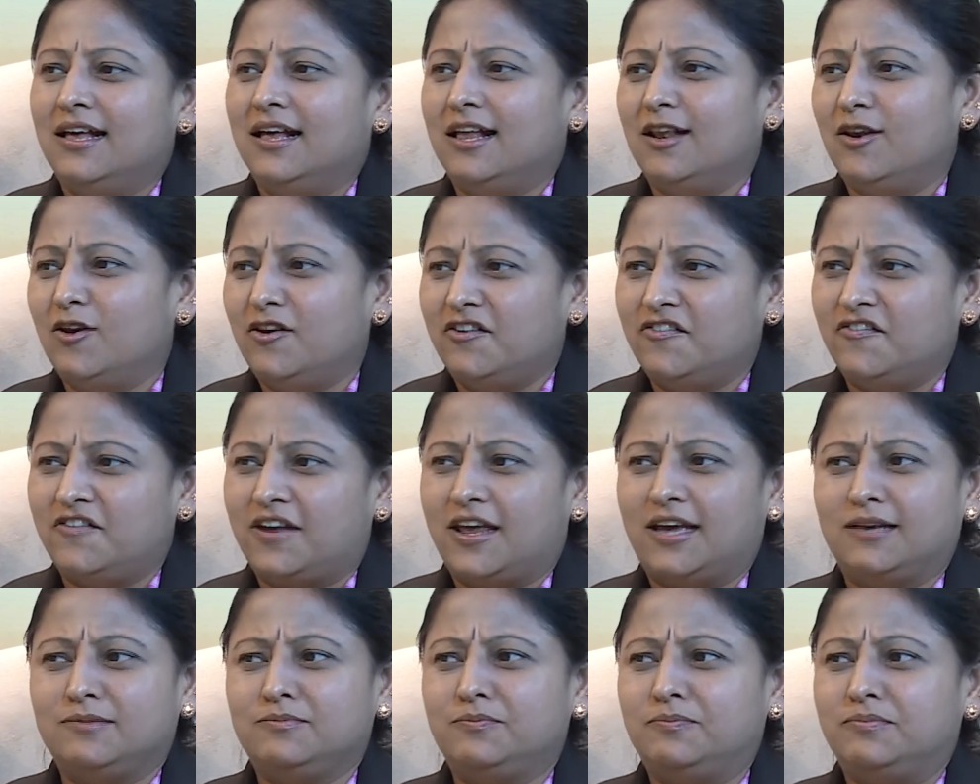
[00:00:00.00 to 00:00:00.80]
a lot of
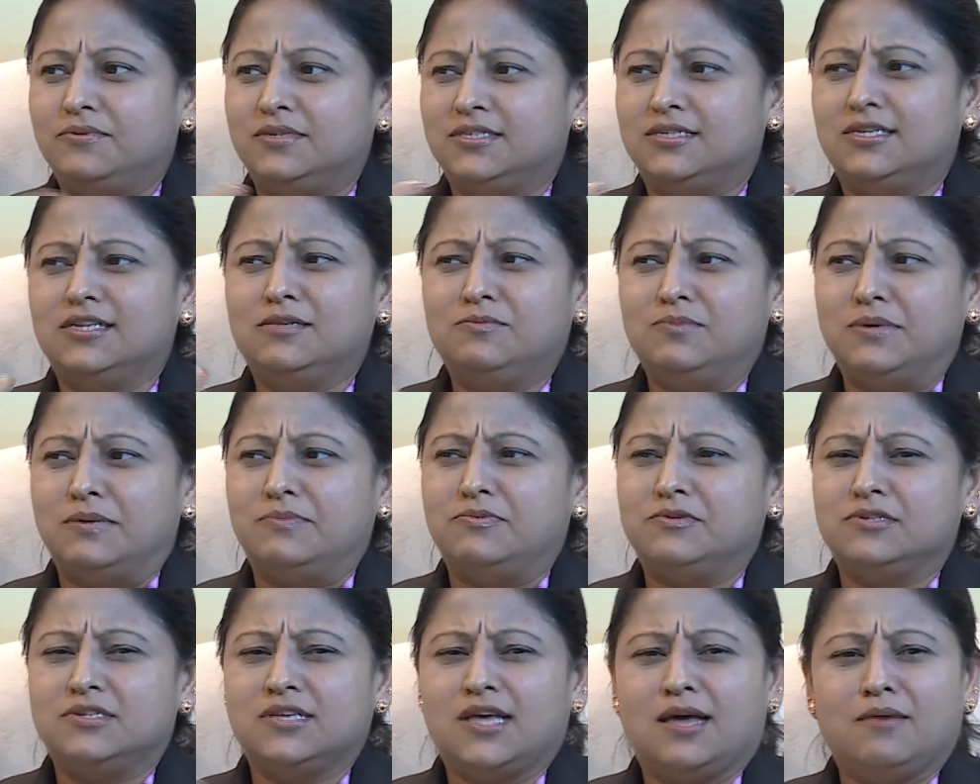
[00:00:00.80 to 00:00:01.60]
times still
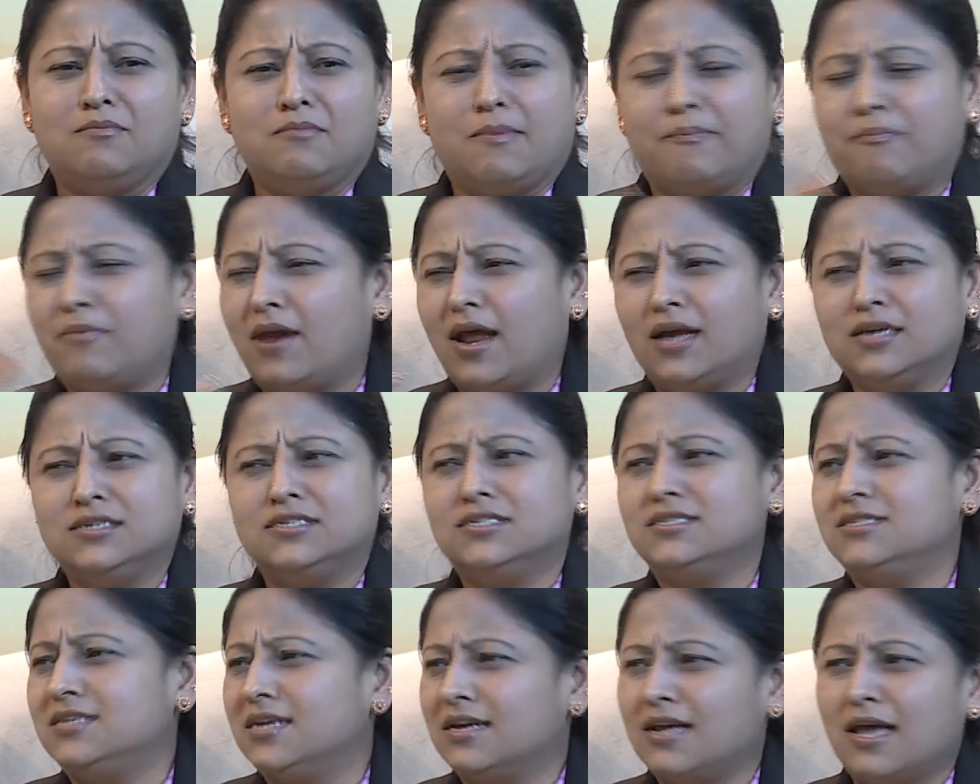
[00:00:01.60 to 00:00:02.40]
people say I'm
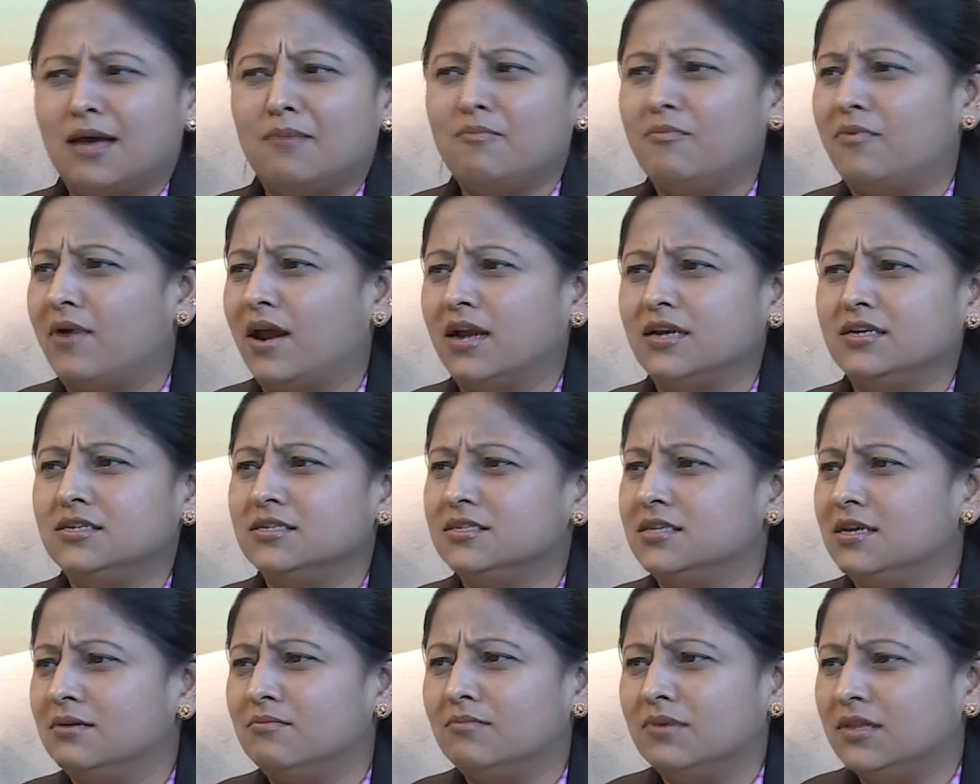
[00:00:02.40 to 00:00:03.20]

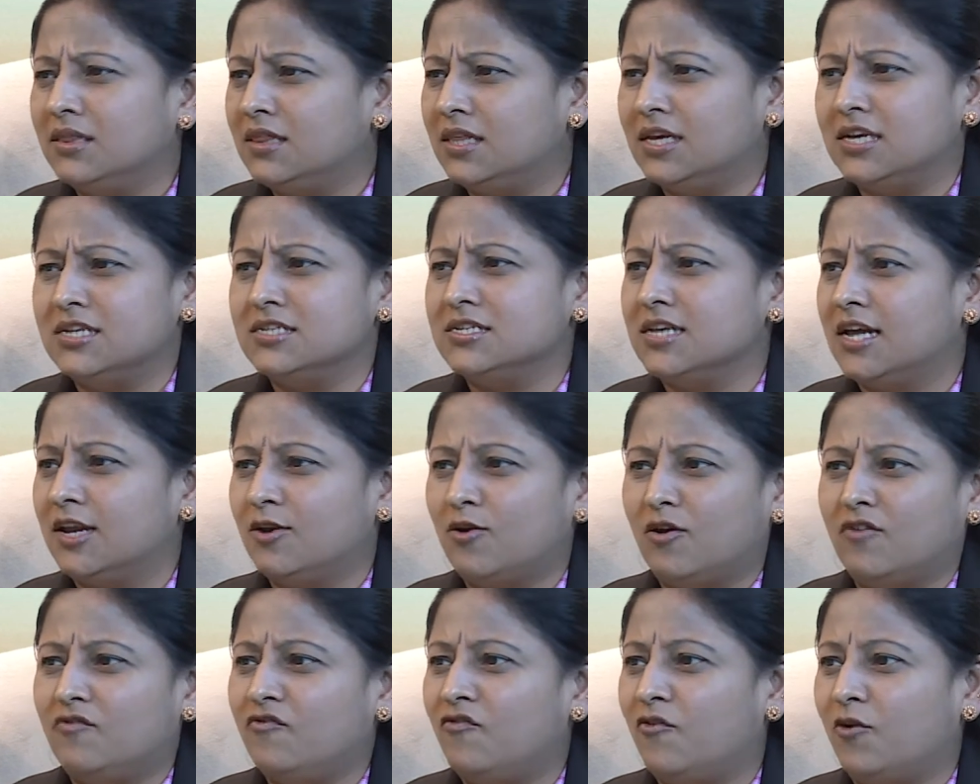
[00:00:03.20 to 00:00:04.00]
practicing, but things are
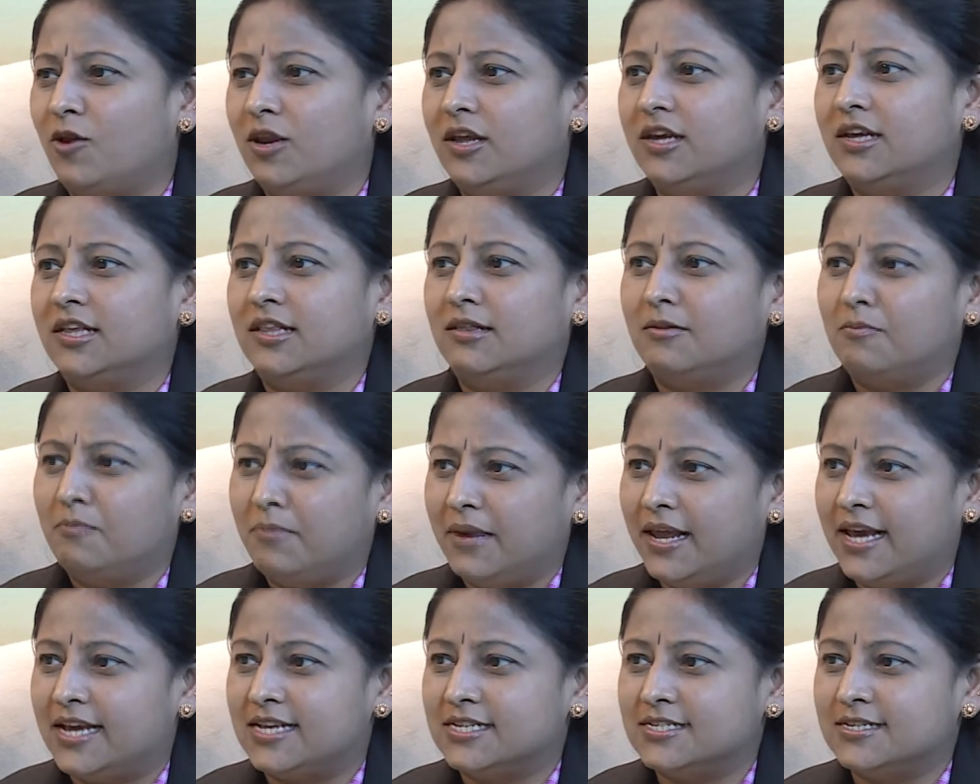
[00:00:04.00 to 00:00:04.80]
not falling in
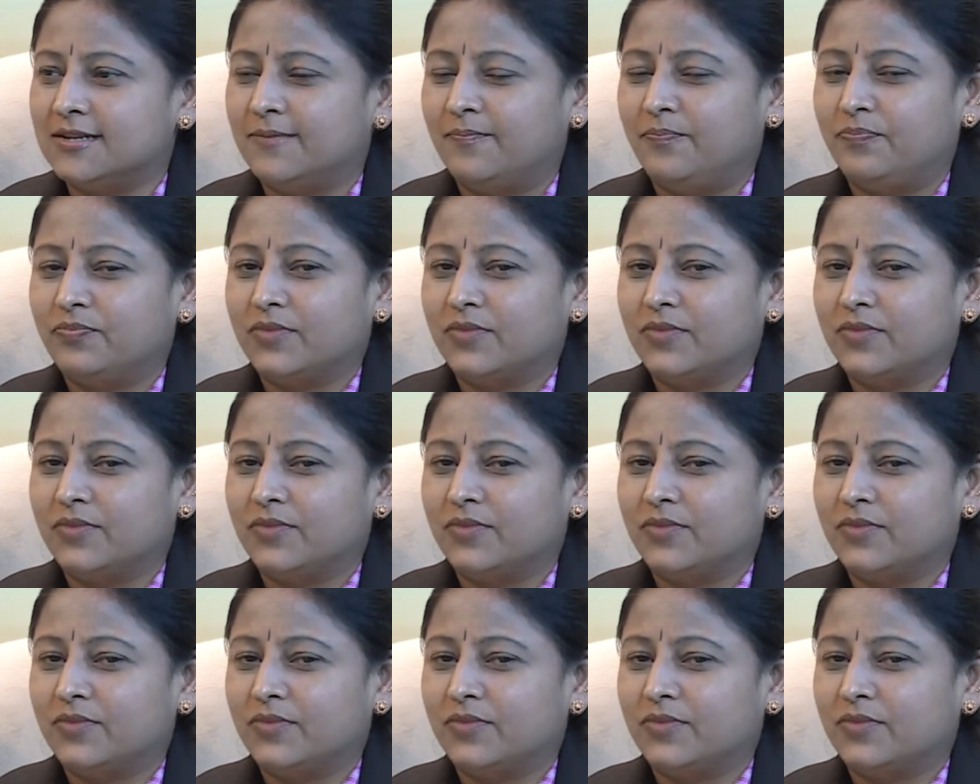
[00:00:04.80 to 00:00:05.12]
place,